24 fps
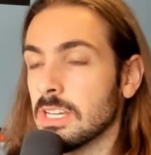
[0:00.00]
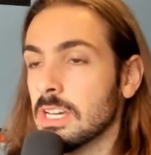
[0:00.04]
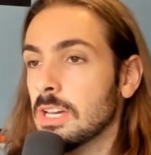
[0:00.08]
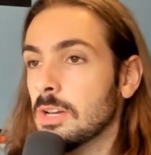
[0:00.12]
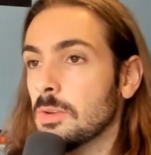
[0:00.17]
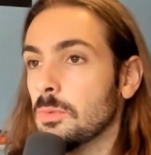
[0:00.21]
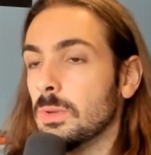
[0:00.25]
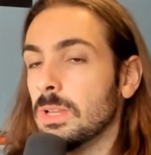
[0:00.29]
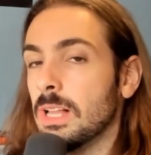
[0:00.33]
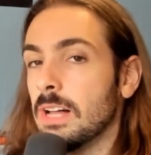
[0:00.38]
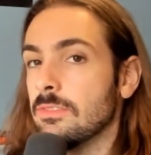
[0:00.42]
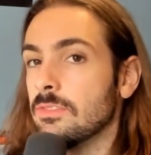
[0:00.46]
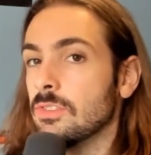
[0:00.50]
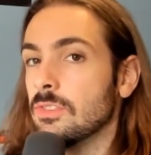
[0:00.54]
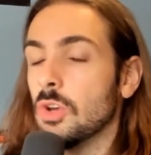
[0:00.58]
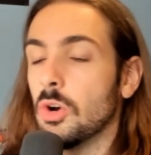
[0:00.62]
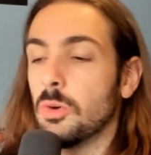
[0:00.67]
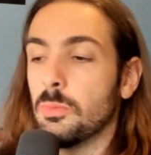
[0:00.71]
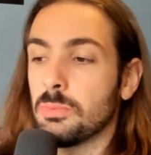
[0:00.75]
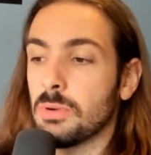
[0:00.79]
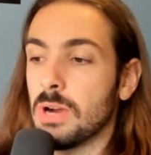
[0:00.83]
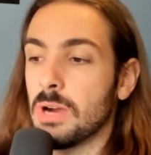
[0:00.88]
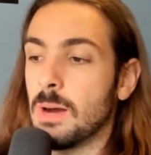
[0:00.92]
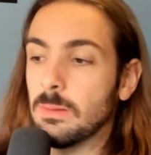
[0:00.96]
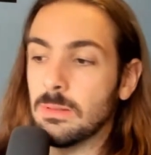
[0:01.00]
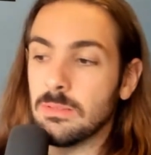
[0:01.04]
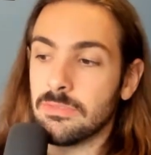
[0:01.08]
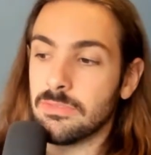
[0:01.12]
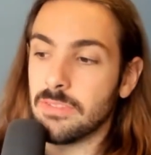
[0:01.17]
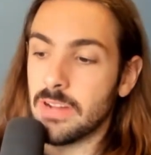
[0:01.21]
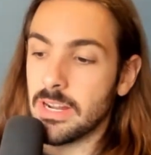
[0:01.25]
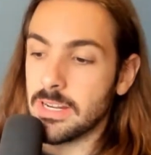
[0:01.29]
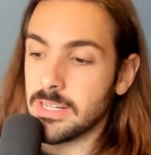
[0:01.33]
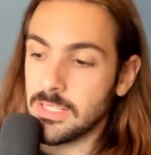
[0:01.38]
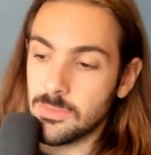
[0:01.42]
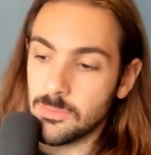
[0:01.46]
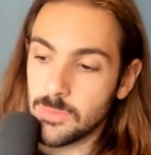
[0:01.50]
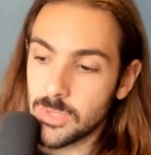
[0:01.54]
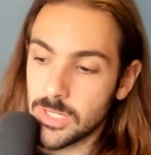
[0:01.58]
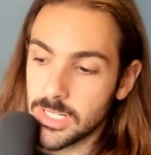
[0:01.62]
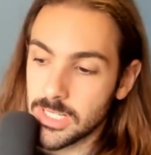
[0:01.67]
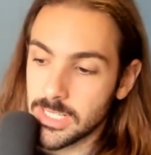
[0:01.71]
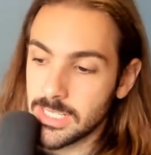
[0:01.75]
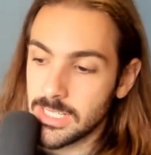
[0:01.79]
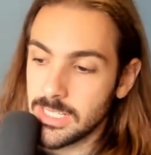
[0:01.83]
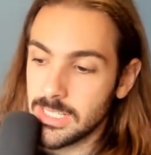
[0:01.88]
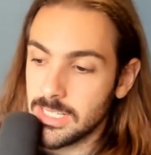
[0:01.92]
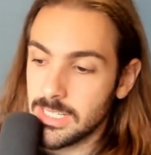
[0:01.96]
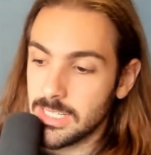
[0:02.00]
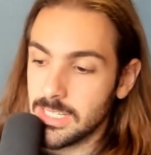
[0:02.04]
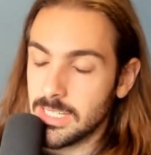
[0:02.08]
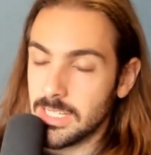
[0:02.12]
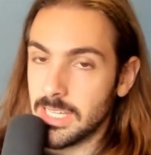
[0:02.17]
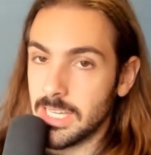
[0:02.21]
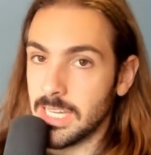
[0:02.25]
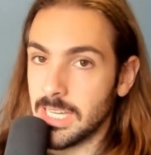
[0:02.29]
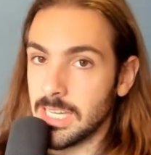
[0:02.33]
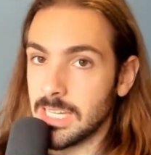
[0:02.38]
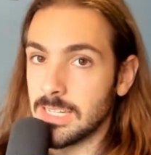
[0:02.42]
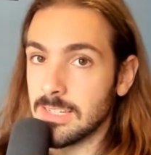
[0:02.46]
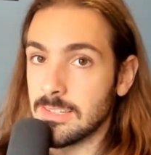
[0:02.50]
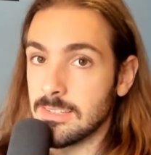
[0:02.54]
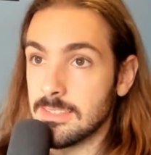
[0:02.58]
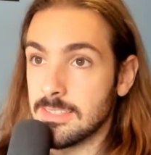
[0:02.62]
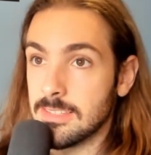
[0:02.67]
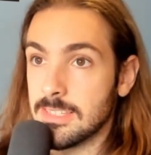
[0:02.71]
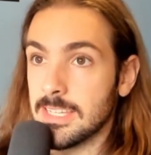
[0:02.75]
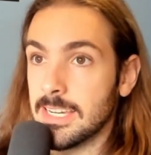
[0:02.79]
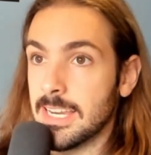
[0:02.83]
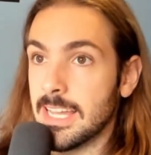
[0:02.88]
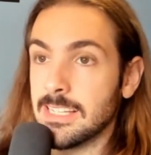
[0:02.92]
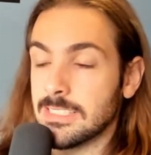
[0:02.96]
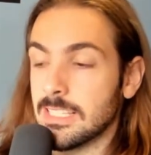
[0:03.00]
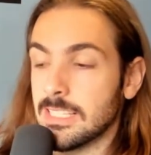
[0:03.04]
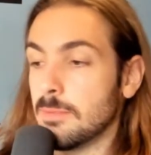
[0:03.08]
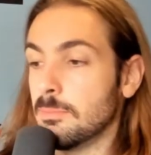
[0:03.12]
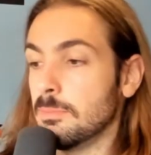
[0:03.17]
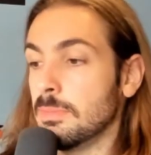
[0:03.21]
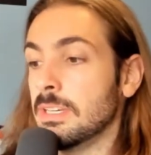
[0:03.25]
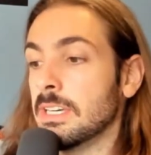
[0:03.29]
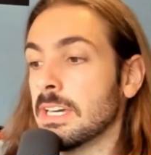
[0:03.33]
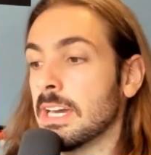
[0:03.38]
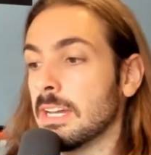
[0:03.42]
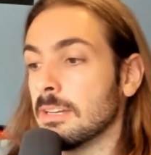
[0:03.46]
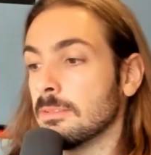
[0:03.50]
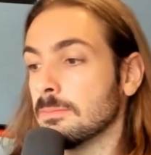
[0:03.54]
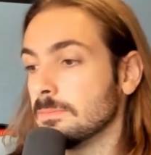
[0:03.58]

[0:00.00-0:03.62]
will have no problem finding work in today's NBA.